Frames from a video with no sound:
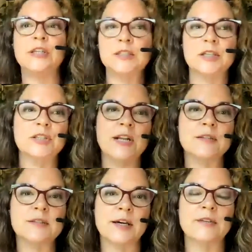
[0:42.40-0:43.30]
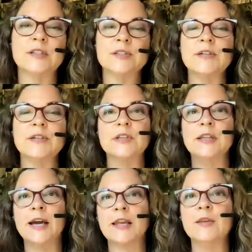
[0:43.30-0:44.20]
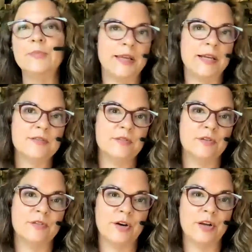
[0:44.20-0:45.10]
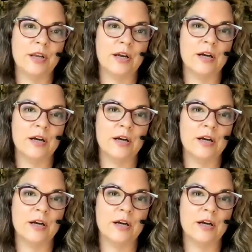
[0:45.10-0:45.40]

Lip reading: and attention outside of ourselves, and that can make us feel very